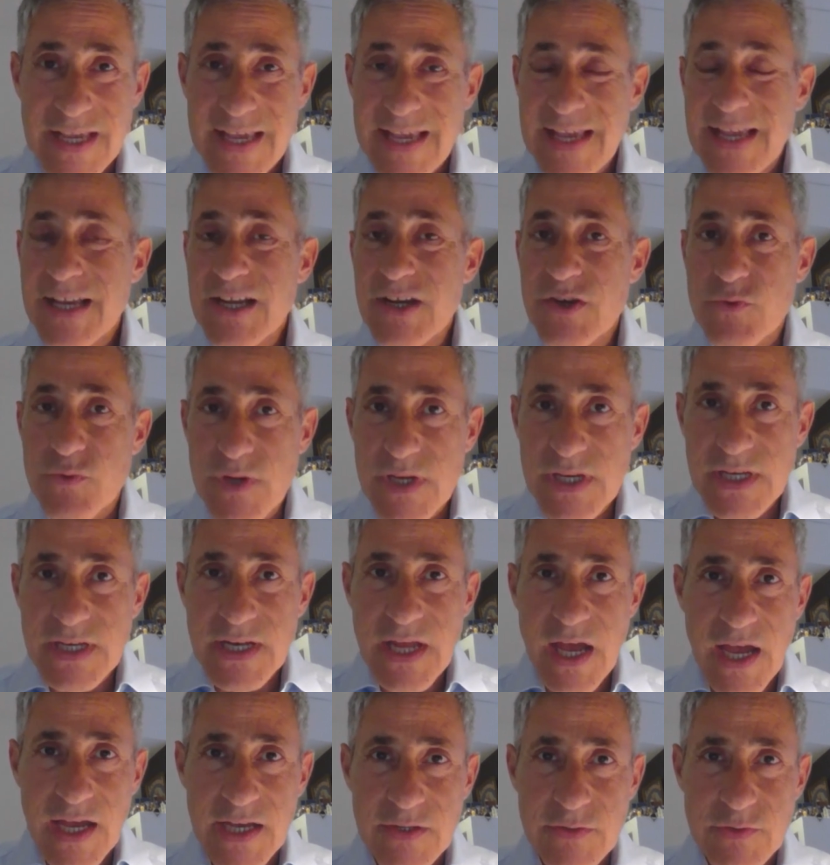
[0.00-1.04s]
green
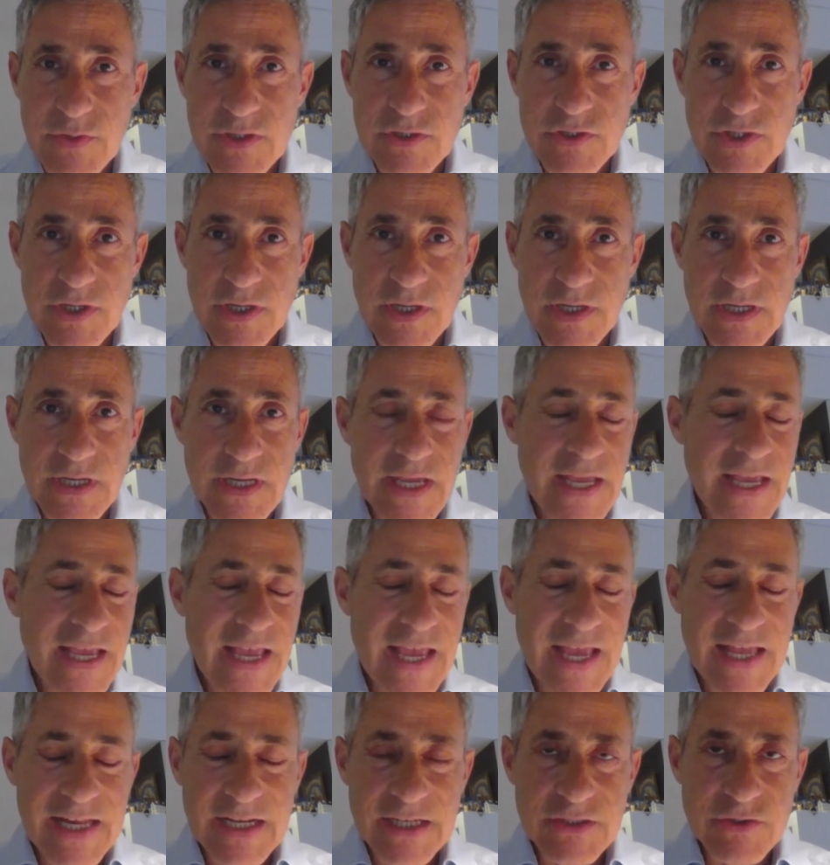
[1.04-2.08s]
hydrogen,
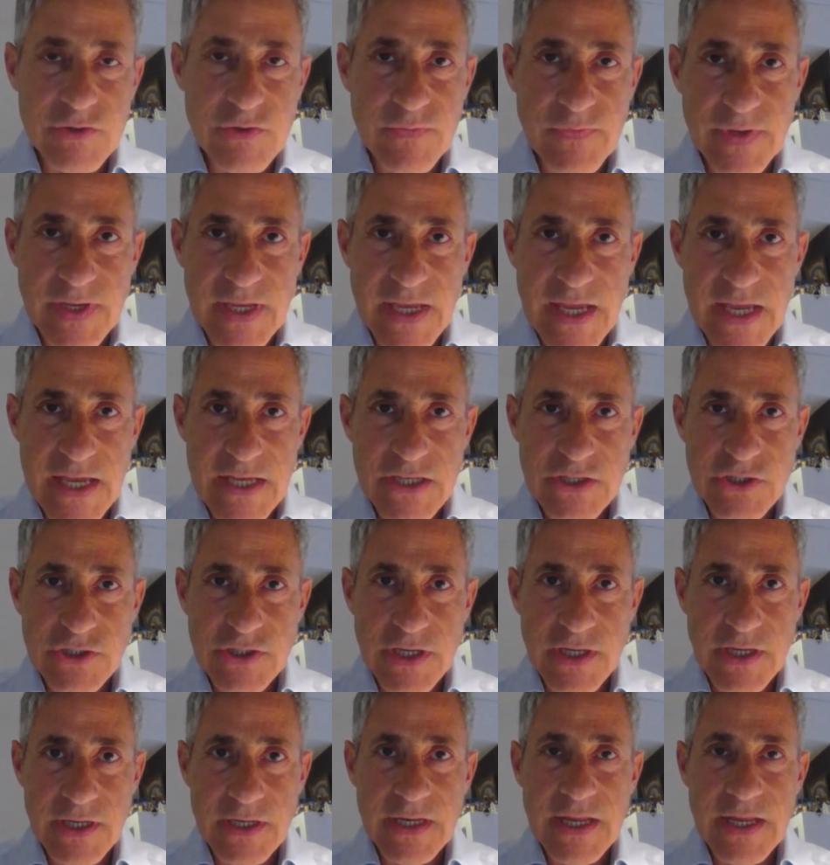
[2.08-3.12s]
electrification,